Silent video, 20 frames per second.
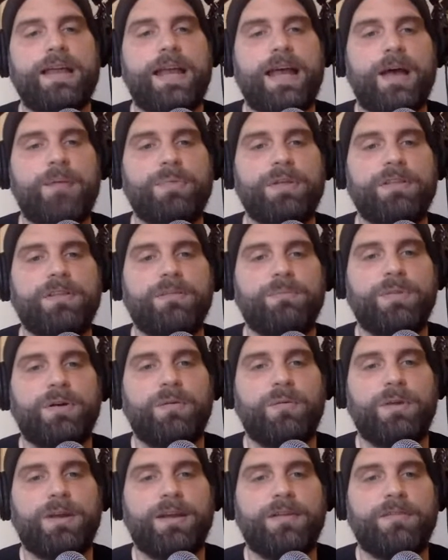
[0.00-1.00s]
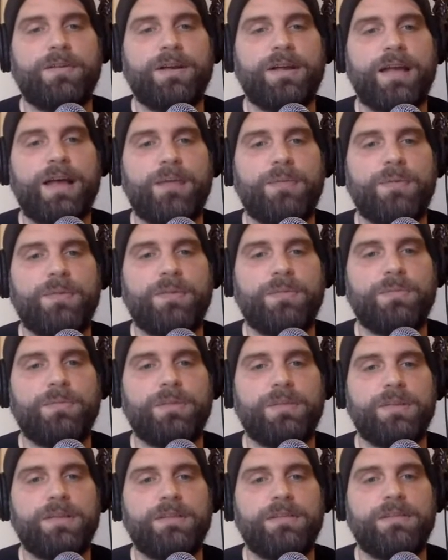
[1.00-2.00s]
happens, but whenever it happens,
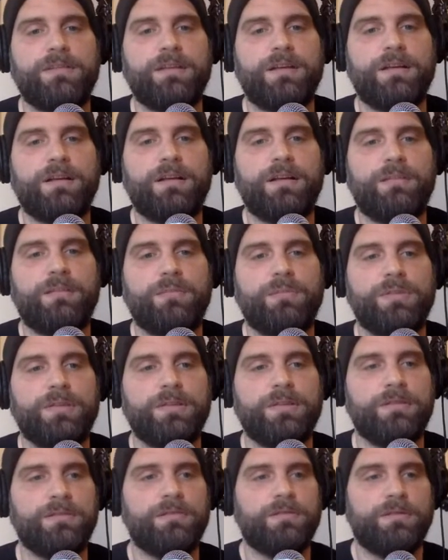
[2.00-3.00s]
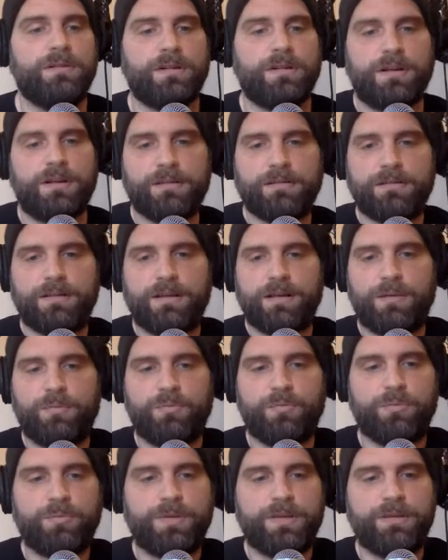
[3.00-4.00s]
please look us up.
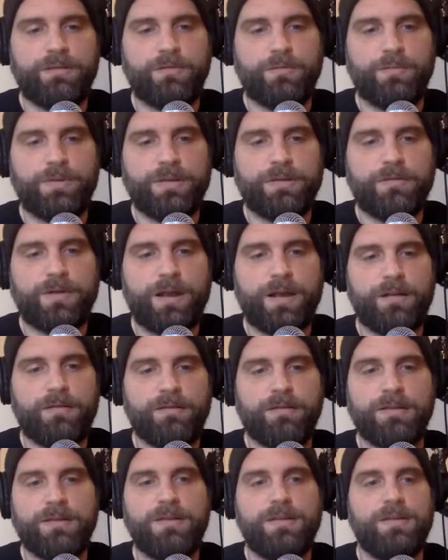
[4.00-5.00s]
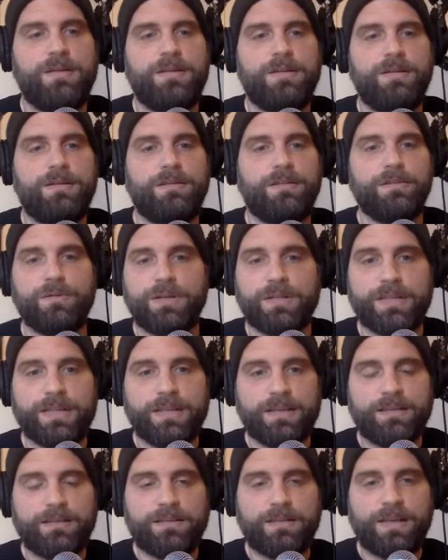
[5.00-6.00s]
We'll be around doing
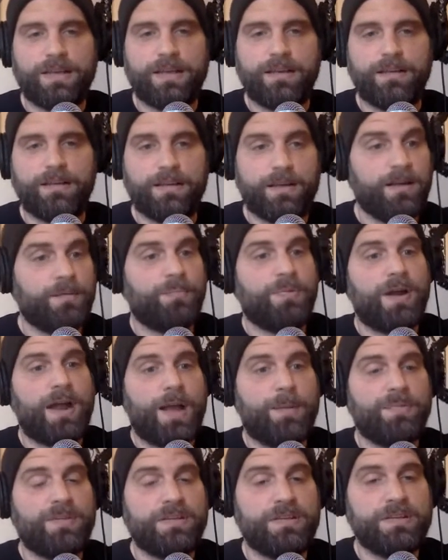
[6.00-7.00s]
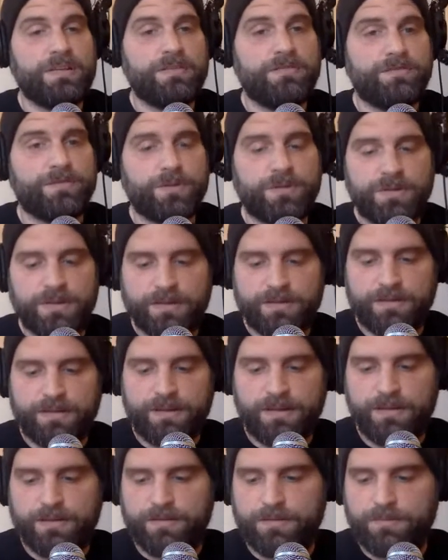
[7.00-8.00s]
this, and perhaps Indian food
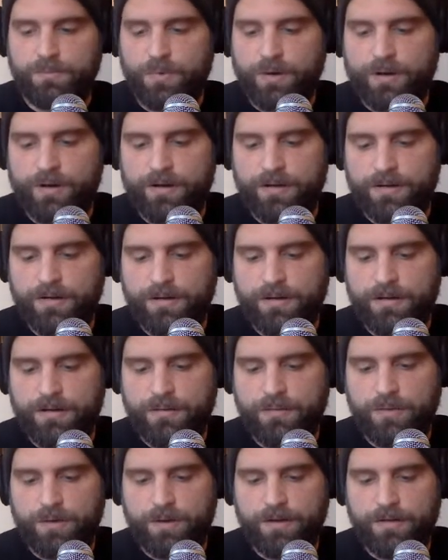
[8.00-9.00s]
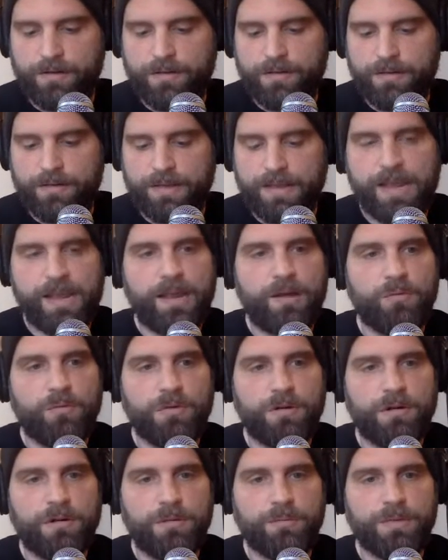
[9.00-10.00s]
is where the hang will
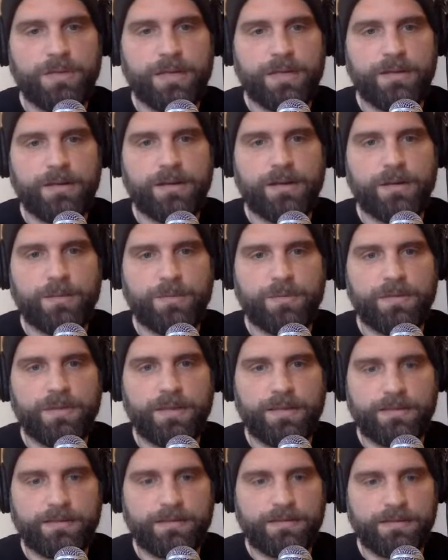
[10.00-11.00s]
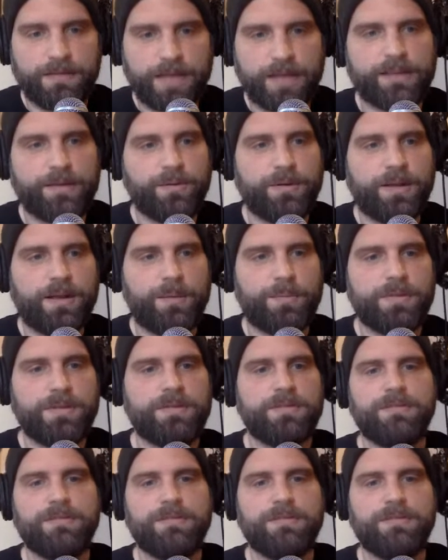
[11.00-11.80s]
culminate. I hope that's exactly what happens.